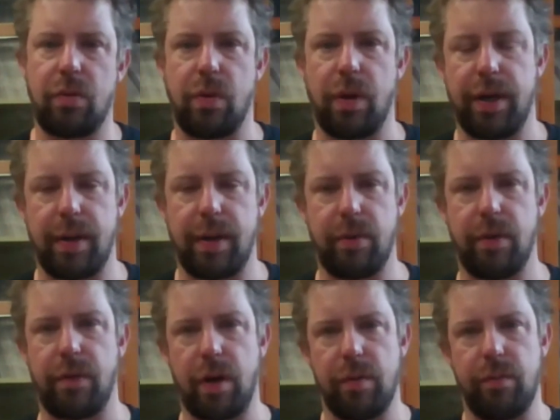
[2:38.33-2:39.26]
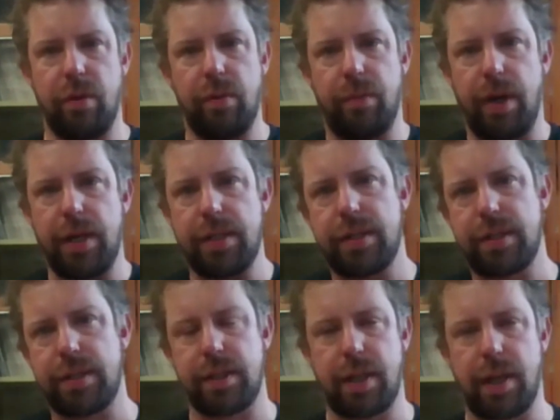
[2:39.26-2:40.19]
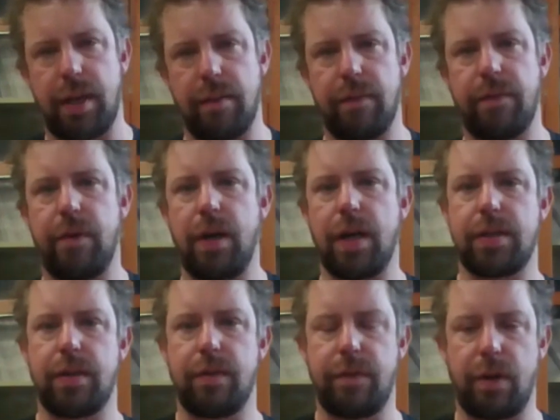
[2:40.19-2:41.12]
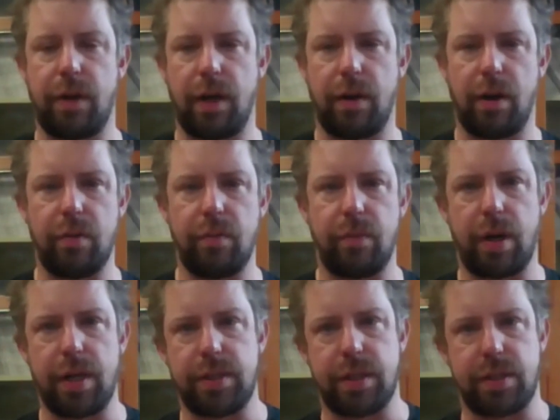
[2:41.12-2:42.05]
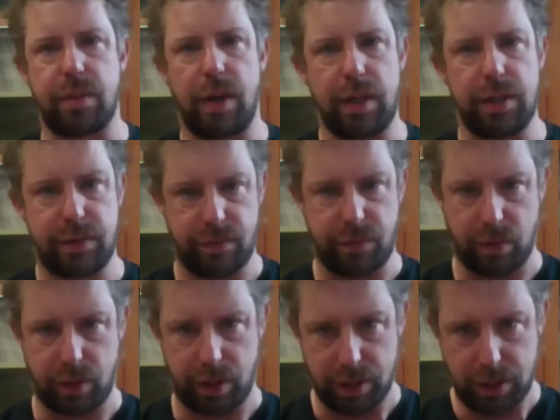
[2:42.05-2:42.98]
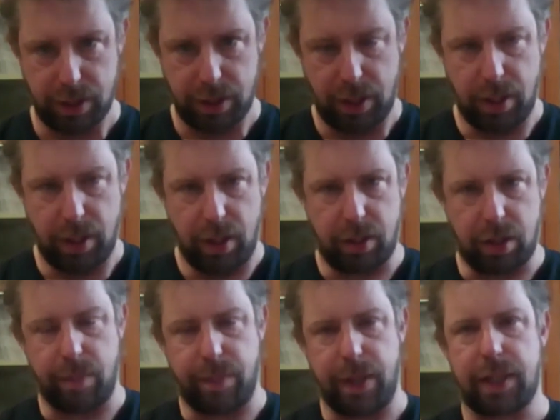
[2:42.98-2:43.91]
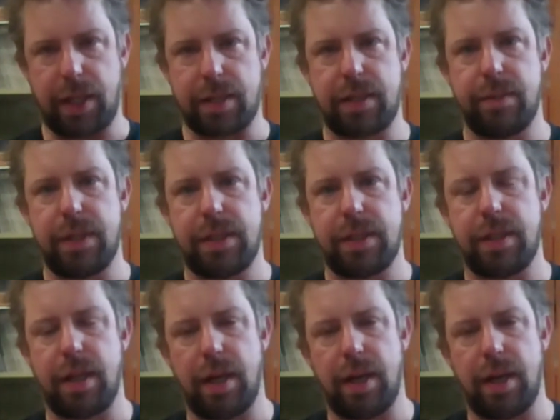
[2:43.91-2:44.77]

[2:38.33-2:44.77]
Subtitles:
quite a number of homebrew brands for our own brands as well as for co-pack customers.